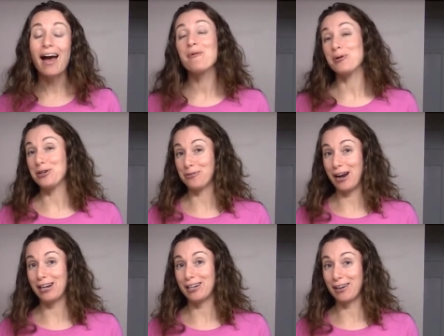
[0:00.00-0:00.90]
when you're
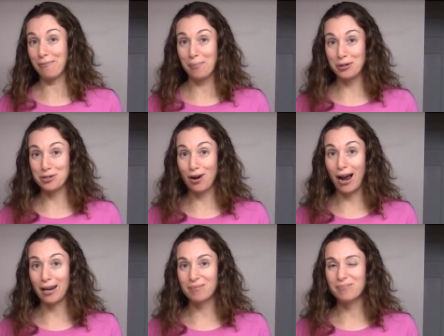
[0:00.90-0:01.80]
ready to give them a
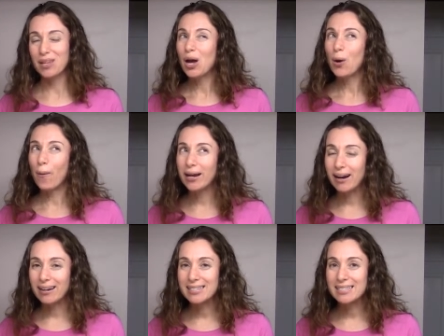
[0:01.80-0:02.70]
try. Quite
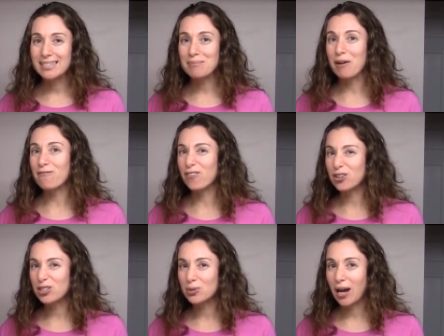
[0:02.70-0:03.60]
honestly, my
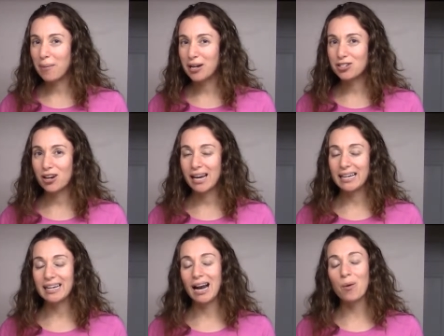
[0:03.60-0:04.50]
first time I tried
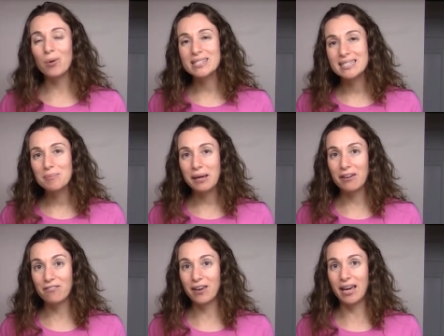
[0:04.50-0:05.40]
it, I wasn't a
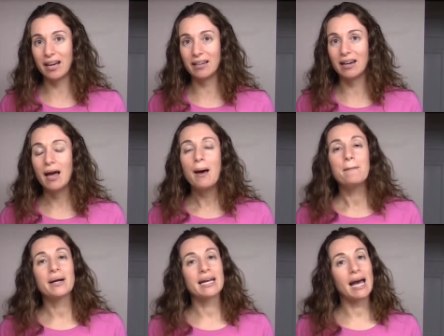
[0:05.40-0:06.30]
big fan,
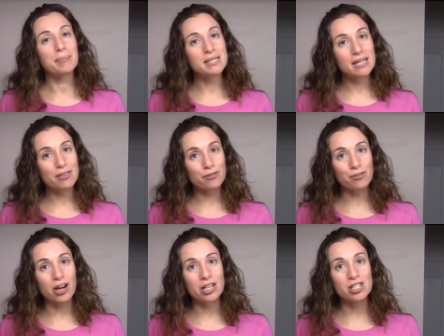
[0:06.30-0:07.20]
but I kept it in the
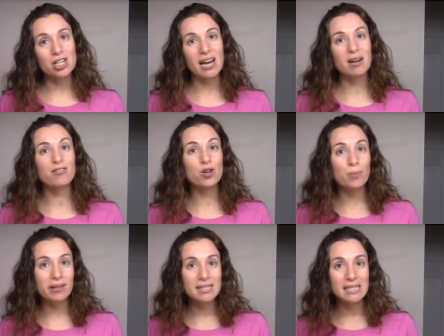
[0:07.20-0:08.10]
fridge and a few
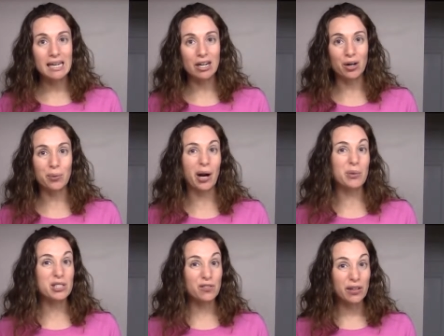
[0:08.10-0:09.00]
months later when I
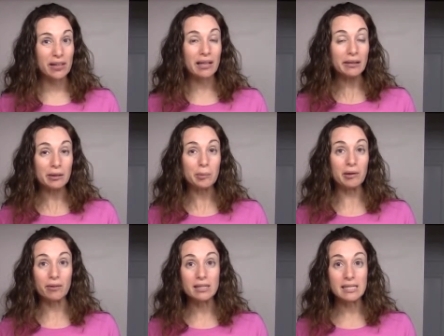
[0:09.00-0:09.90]
was feeling a little
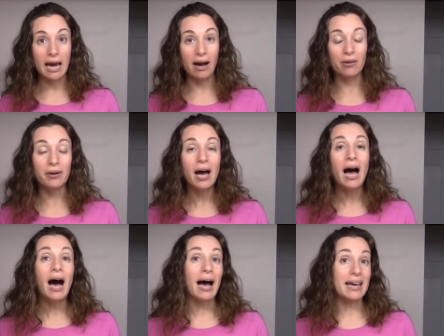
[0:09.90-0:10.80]
bit run down,
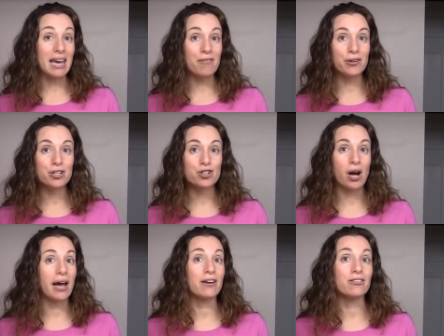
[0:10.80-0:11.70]
I gave it a
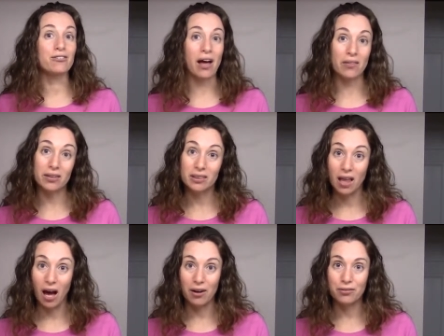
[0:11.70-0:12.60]
try and fell in
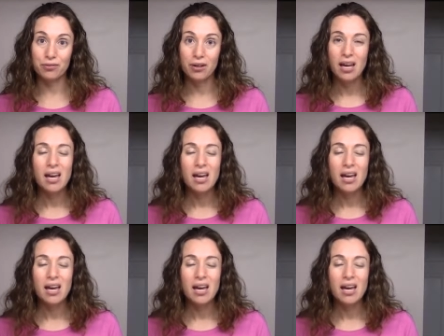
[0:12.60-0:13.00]
love.